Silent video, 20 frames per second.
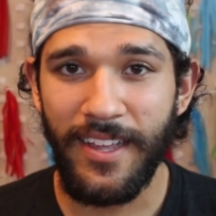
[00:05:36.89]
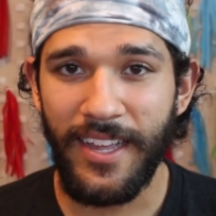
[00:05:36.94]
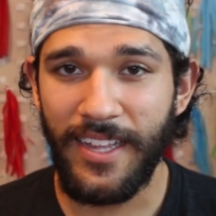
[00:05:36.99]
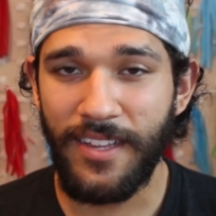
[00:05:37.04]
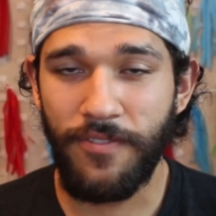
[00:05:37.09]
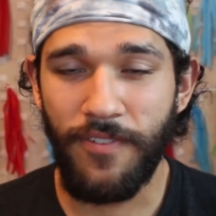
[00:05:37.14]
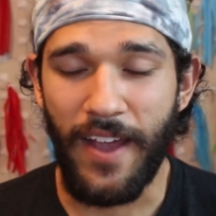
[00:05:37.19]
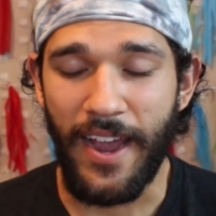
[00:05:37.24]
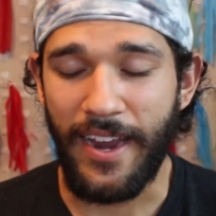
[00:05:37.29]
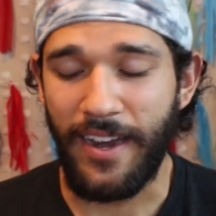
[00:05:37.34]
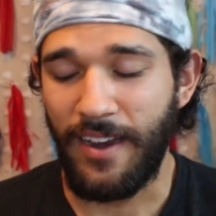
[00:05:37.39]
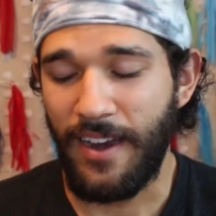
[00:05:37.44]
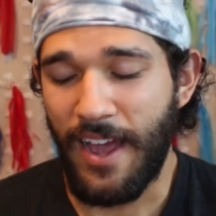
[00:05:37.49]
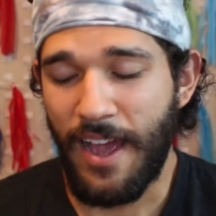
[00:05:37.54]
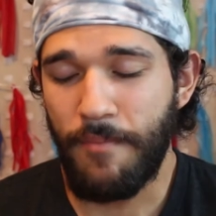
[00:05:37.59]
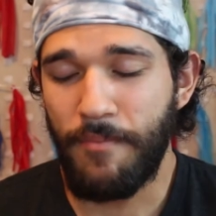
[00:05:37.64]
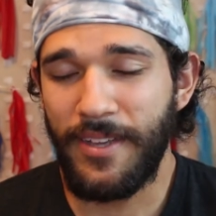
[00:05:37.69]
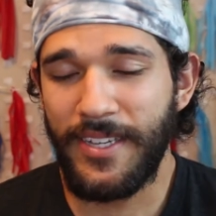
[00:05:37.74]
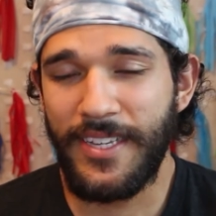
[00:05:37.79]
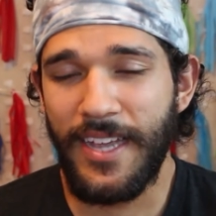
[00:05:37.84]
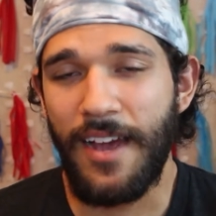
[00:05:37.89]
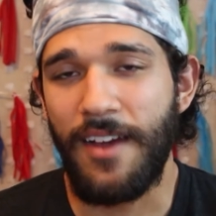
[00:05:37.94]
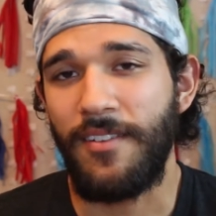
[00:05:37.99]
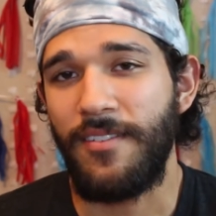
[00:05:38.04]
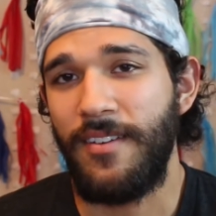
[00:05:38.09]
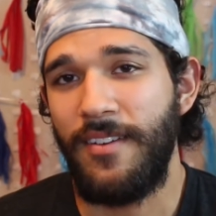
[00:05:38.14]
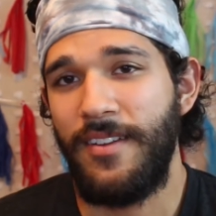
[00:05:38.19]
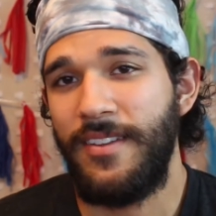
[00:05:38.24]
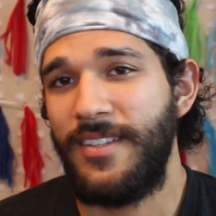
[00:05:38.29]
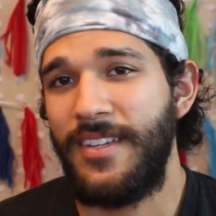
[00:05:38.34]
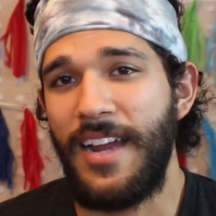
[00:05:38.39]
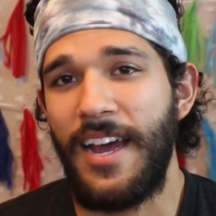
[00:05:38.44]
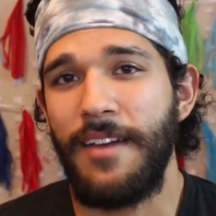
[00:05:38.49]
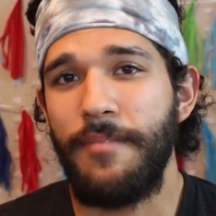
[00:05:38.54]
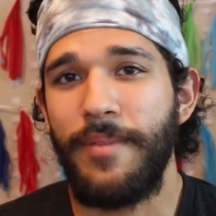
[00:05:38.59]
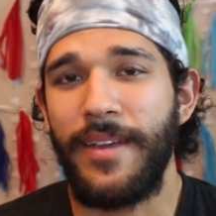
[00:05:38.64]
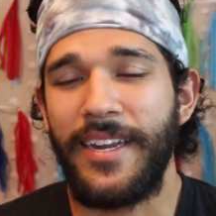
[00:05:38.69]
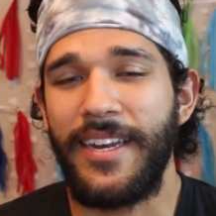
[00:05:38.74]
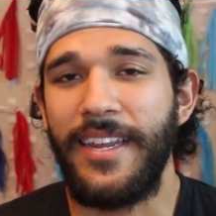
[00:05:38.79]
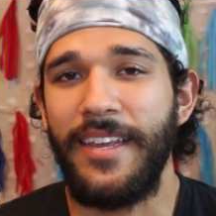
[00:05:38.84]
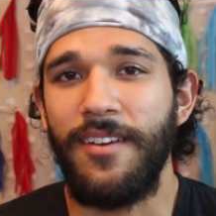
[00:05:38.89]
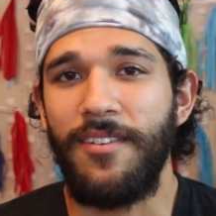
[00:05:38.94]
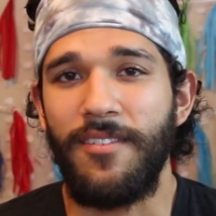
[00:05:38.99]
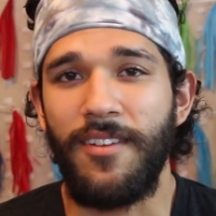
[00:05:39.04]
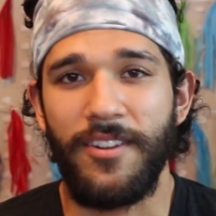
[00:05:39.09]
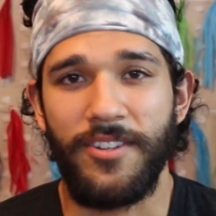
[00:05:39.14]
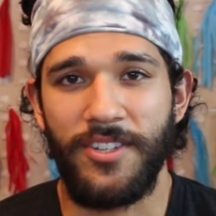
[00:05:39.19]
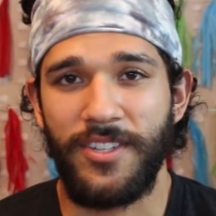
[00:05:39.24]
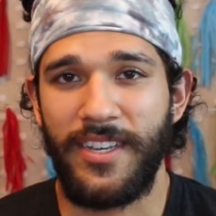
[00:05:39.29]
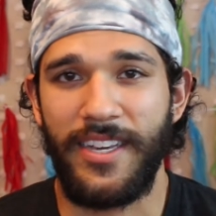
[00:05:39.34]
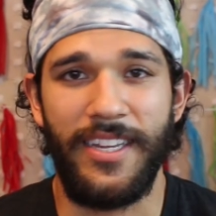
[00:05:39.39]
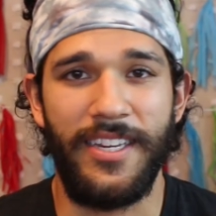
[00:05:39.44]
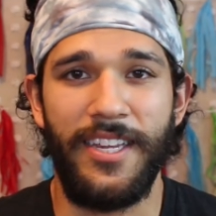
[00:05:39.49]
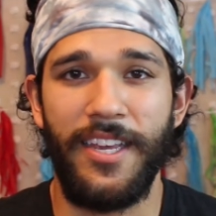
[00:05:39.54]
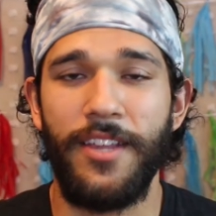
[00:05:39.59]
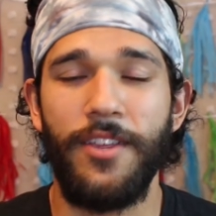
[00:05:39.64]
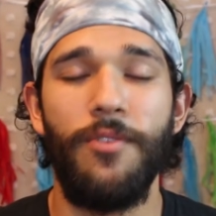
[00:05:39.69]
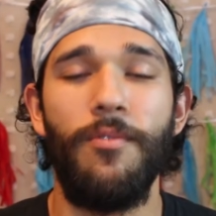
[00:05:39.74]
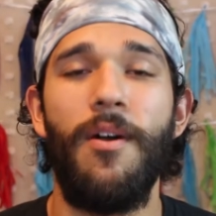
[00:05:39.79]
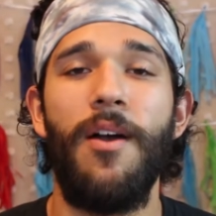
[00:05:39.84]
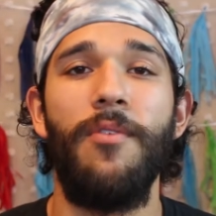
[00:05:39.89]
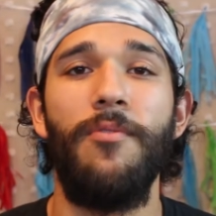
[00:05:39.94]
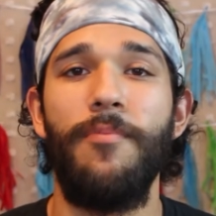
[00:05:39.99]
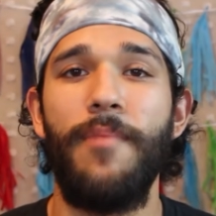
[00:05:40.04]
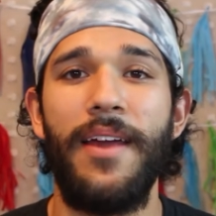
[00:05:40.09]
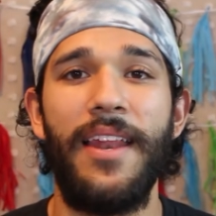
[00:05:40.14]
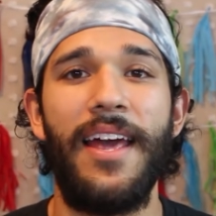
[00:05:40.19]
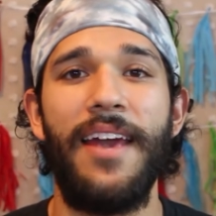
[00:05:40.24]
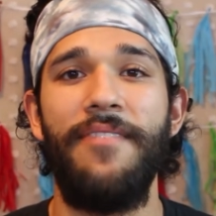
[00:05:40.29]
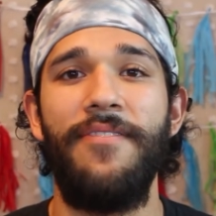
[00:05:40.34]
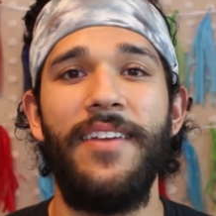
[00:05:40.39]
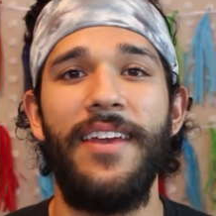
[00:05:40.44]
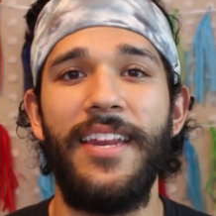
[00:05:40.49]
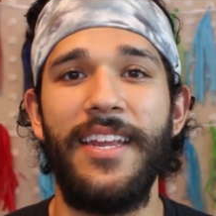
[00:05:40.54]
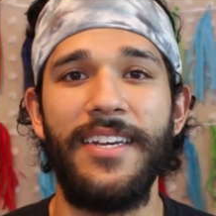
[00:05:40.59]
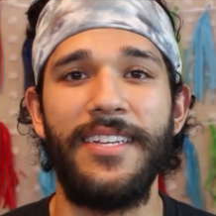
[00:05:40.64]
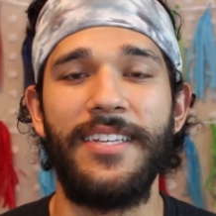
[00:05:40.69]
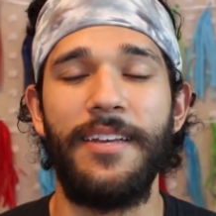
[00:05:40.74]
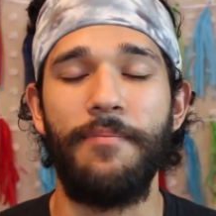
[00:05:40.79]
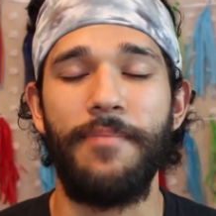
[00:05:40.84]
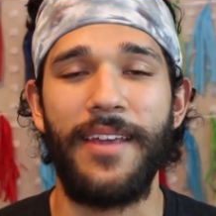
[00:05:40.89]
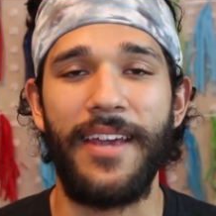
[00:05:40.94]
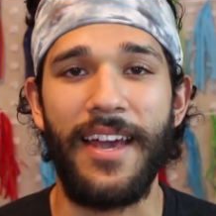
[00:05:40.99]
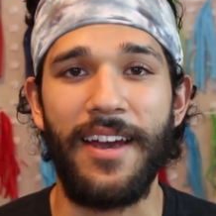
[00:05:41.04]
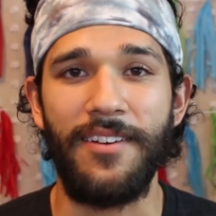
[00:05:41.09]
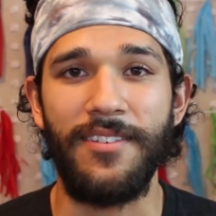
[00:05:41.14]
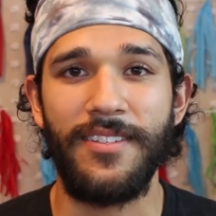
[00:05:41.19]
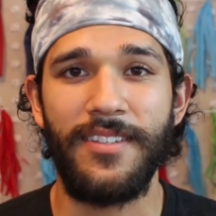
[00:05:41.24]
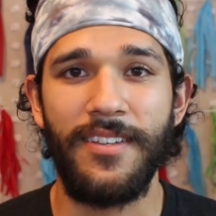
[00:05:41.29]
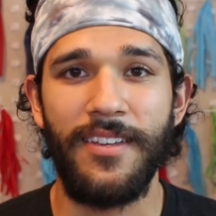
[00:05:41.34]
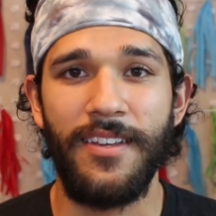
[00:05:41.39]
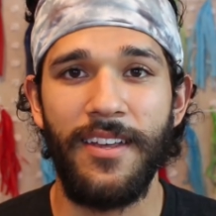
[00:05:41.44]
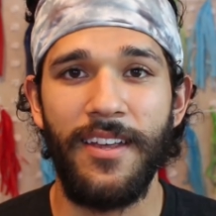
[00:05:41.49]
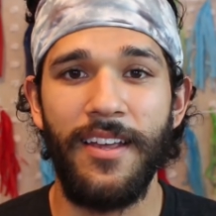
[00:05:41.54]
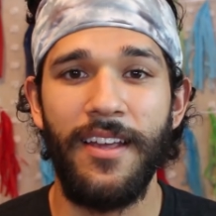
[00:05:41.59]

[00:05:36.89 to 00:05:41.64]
It's fine. I miss out. It's not a big deal. I'll just continue on with my life eating something else.